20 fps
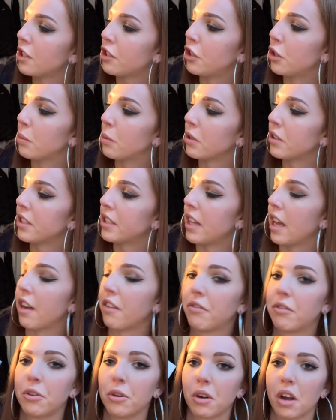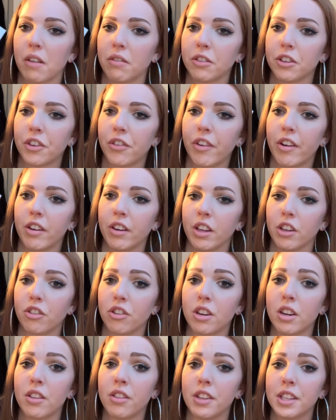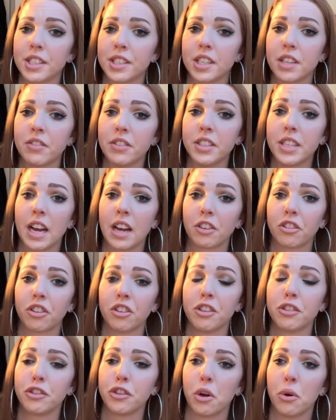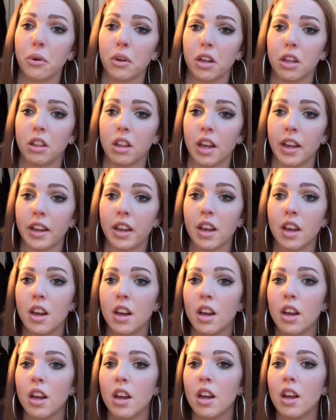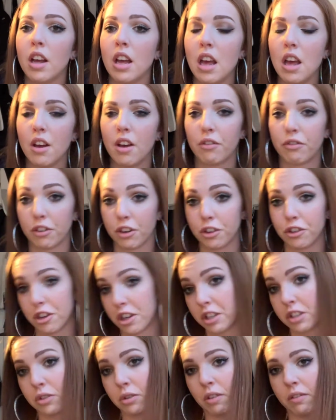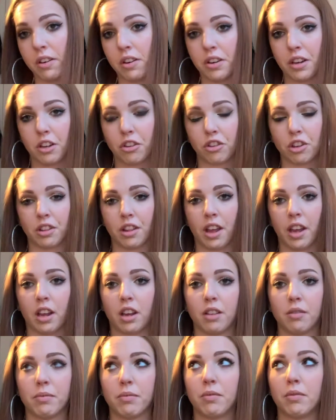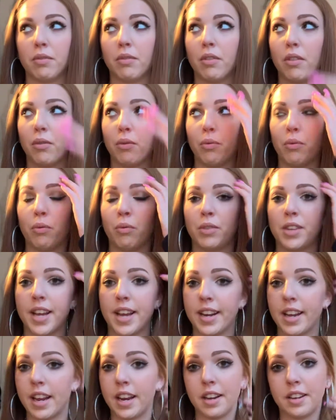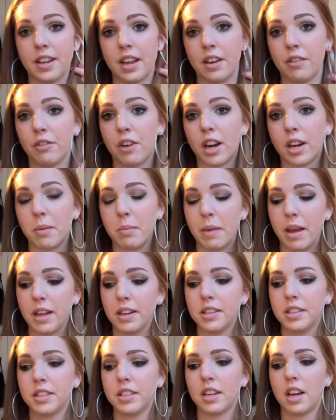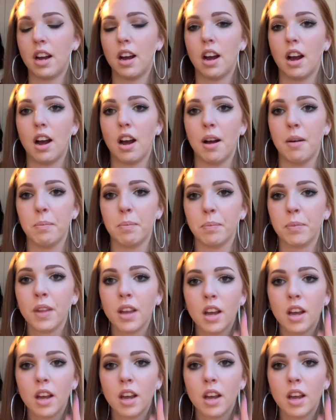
Super Stay Full Coverage Foundation. This stuff is actually so good. Like, for drugstore foundation, like, 10 out of 10 recommend. Um,